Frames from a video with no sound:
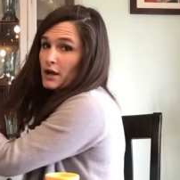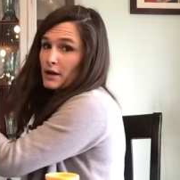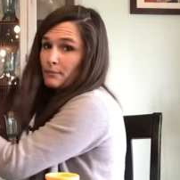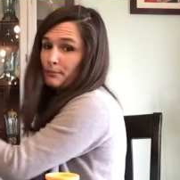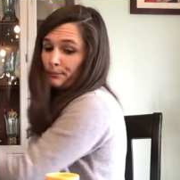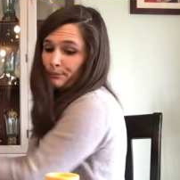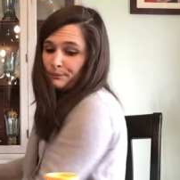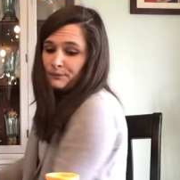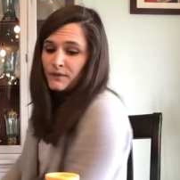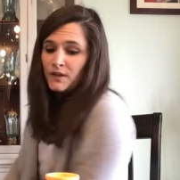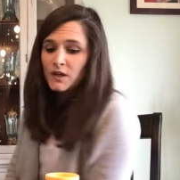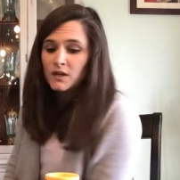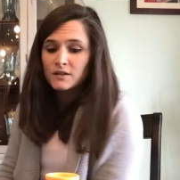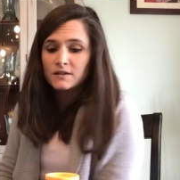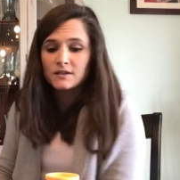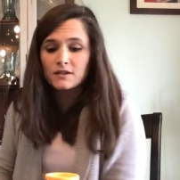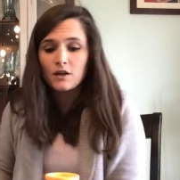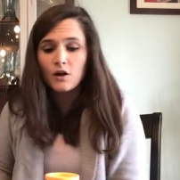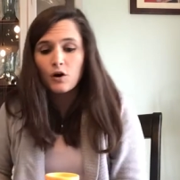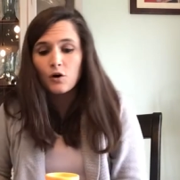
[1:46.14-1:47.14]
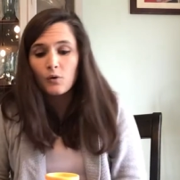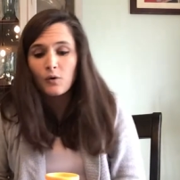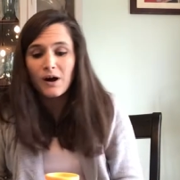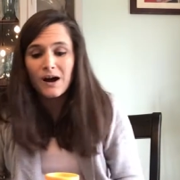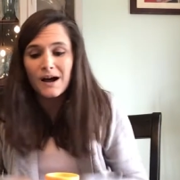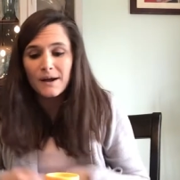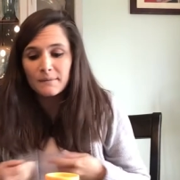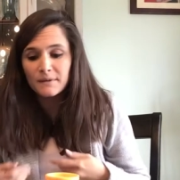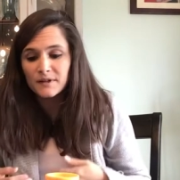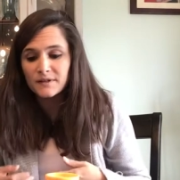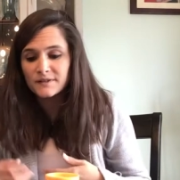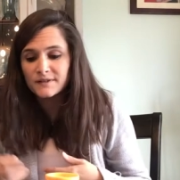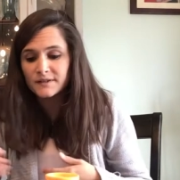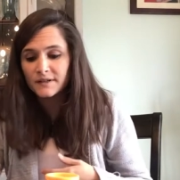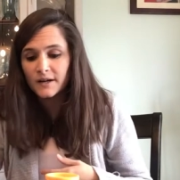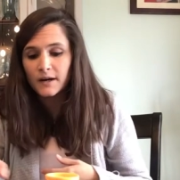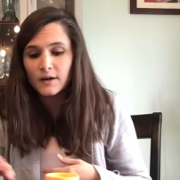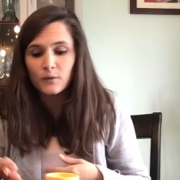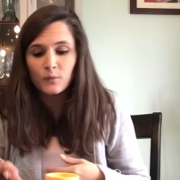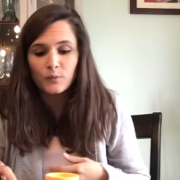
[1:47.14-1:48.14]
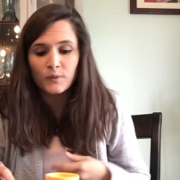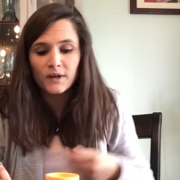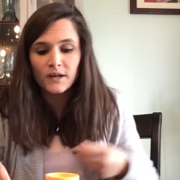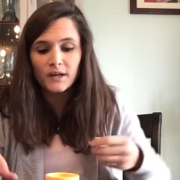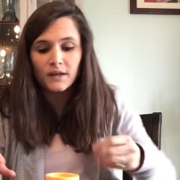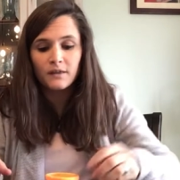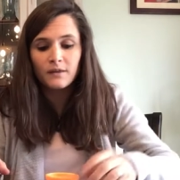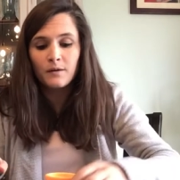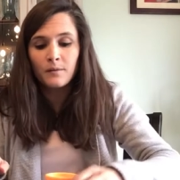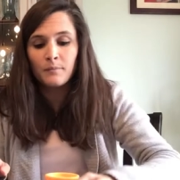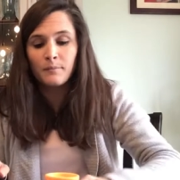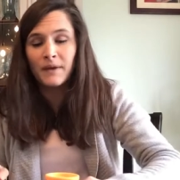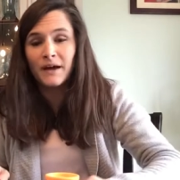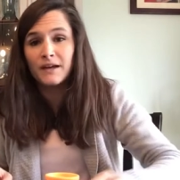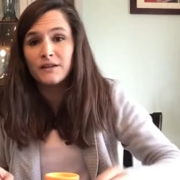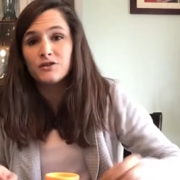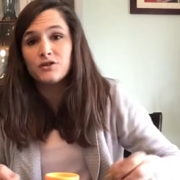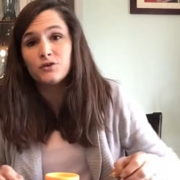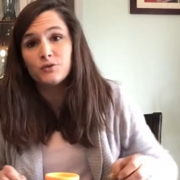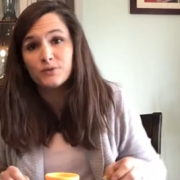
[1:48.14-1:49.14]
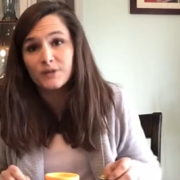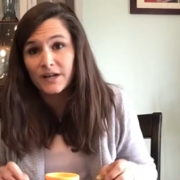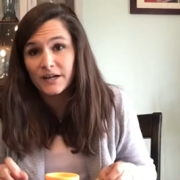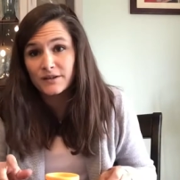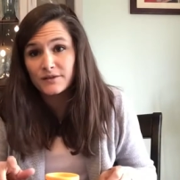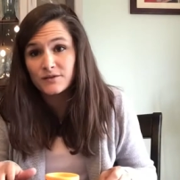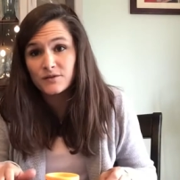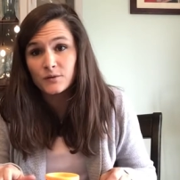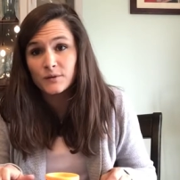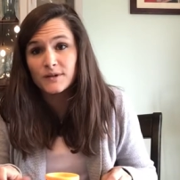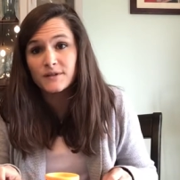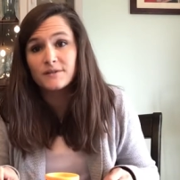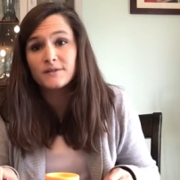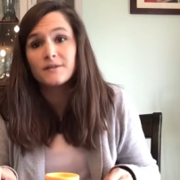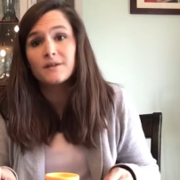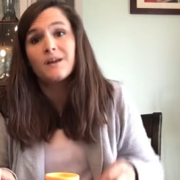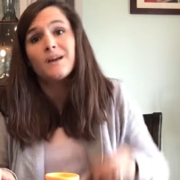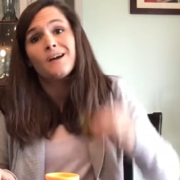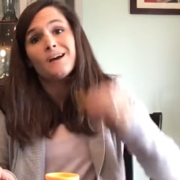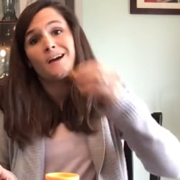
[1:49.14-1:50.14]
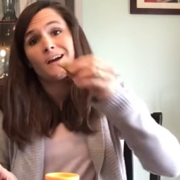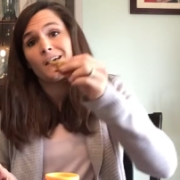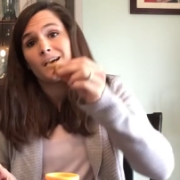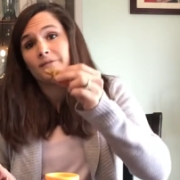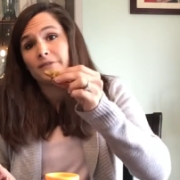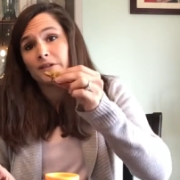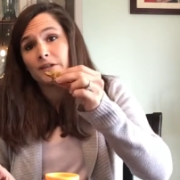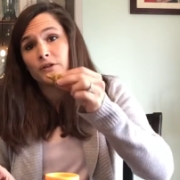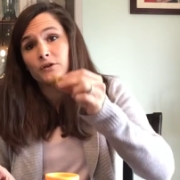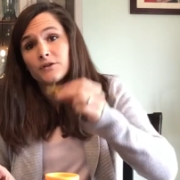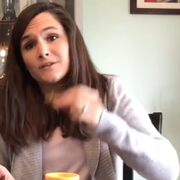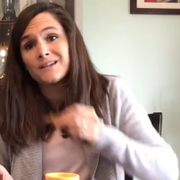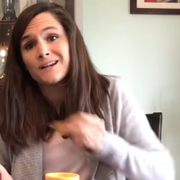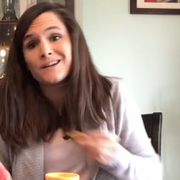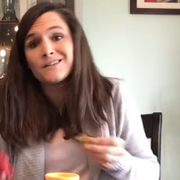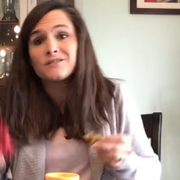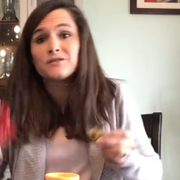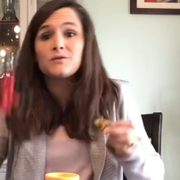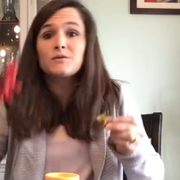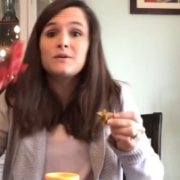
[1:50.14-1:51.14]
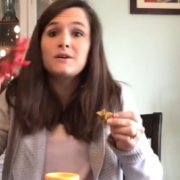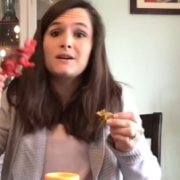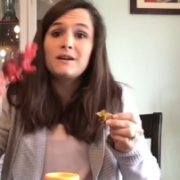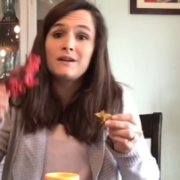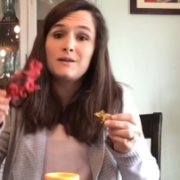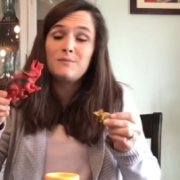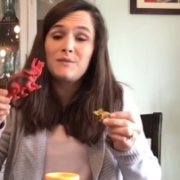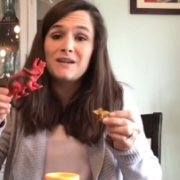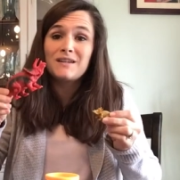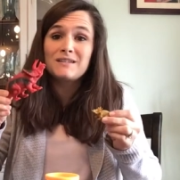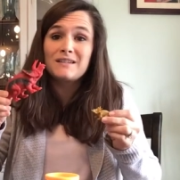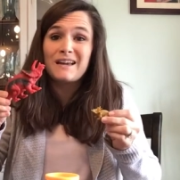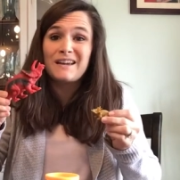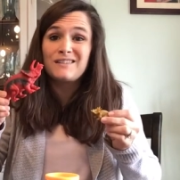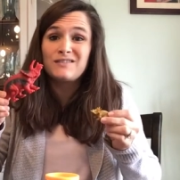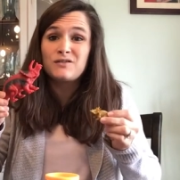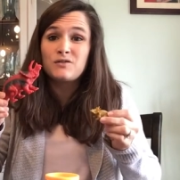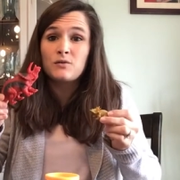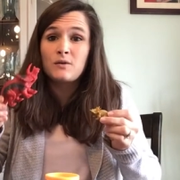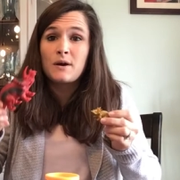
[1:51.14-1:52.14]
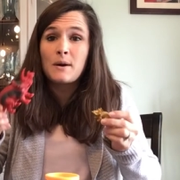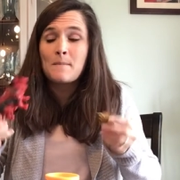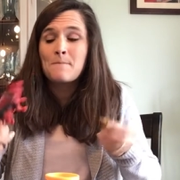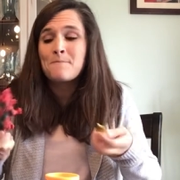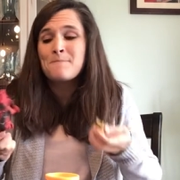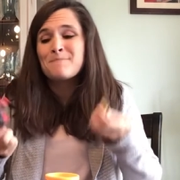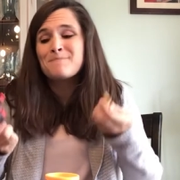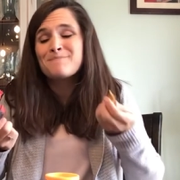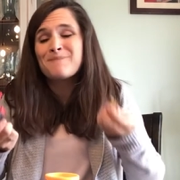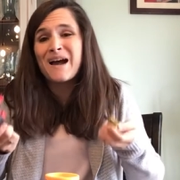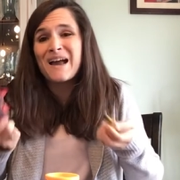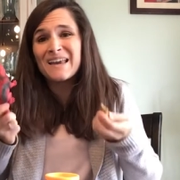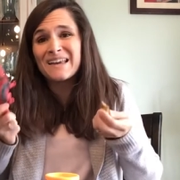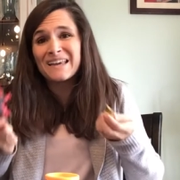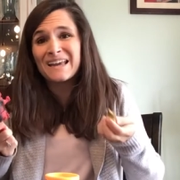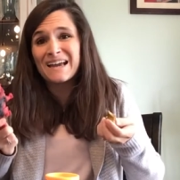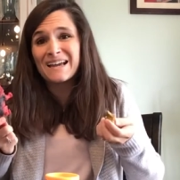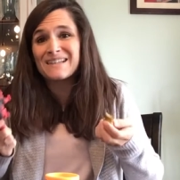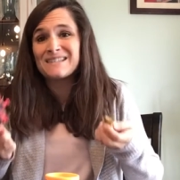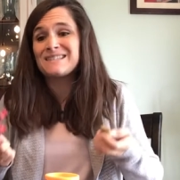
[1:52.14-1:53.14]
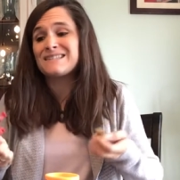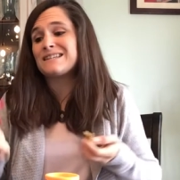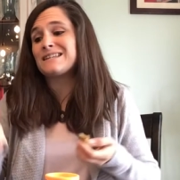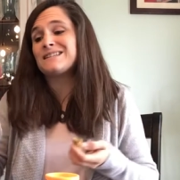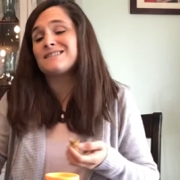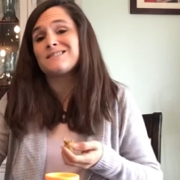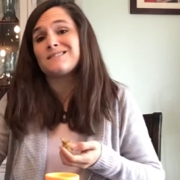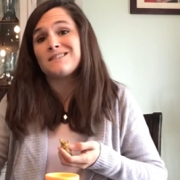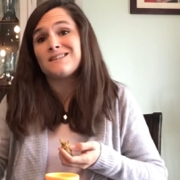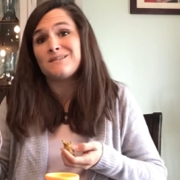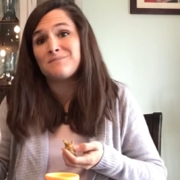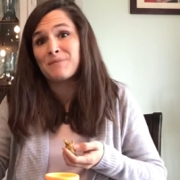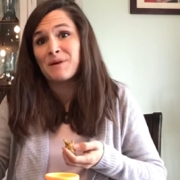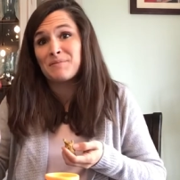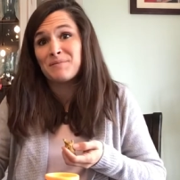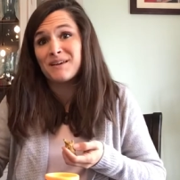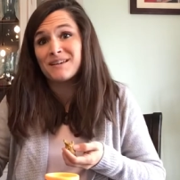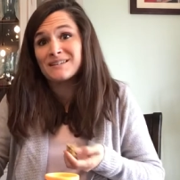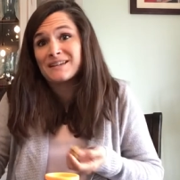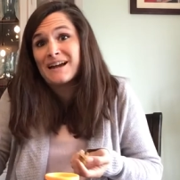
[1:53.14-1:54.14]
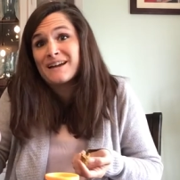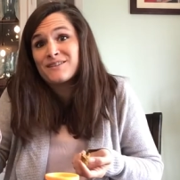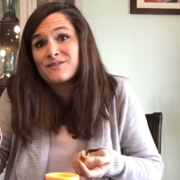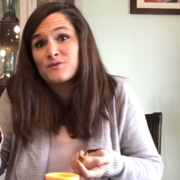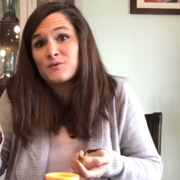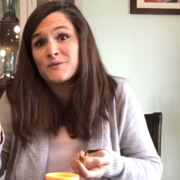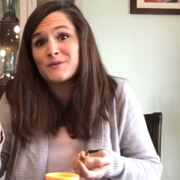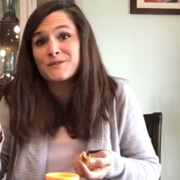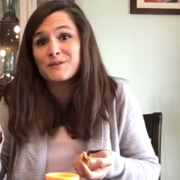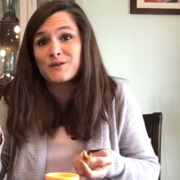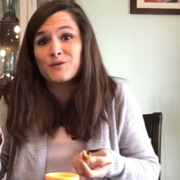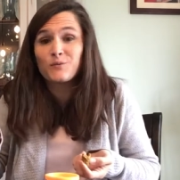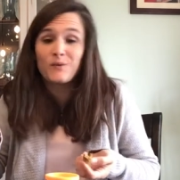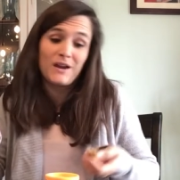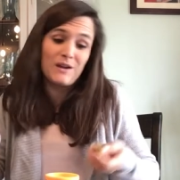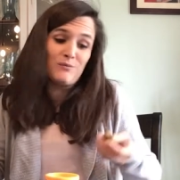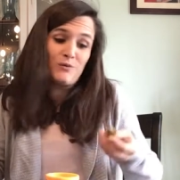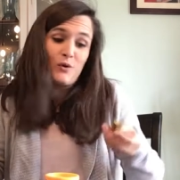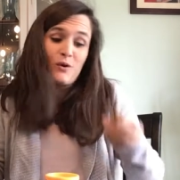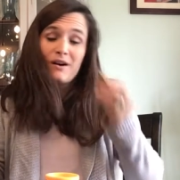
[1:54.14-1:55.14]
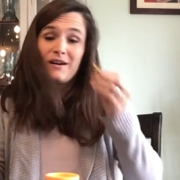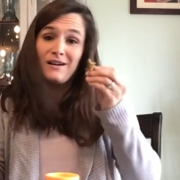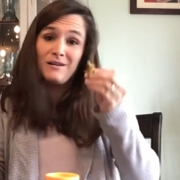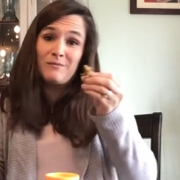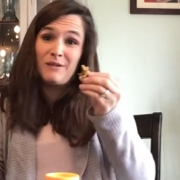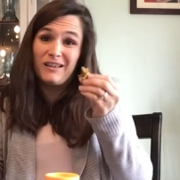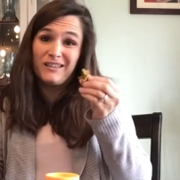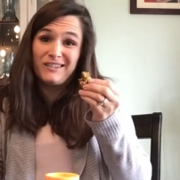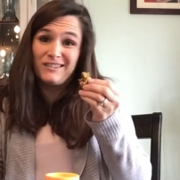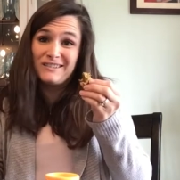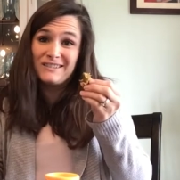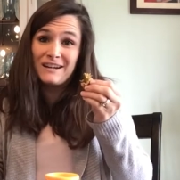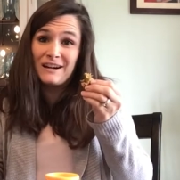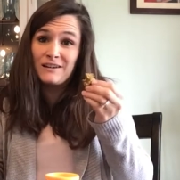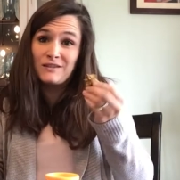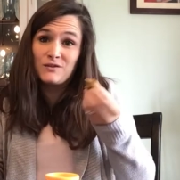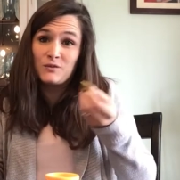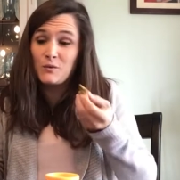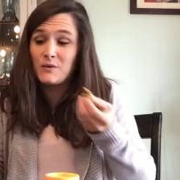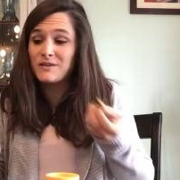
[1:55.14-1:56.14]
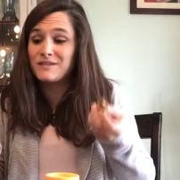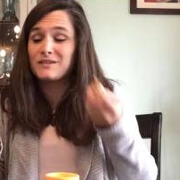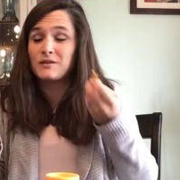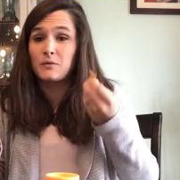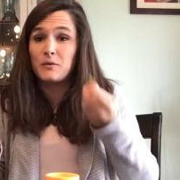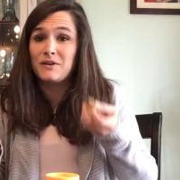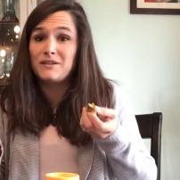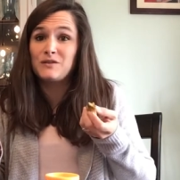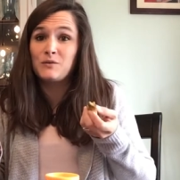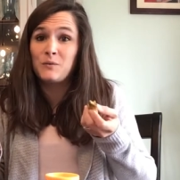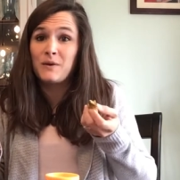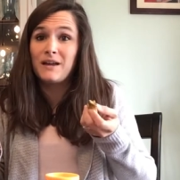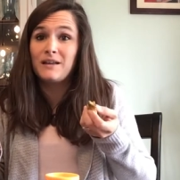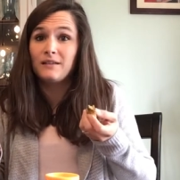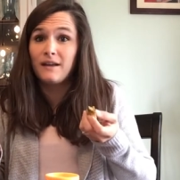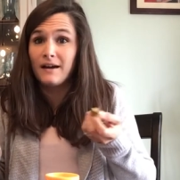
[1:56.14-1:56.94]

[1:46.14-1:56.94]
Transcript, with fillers: cup. So I'm gonna start with my two dinosaurs. I have a little dinosaur and a big dinosaur. My guess is that my big dinosaur is going to weigh more and my little dinosaur is going to weigh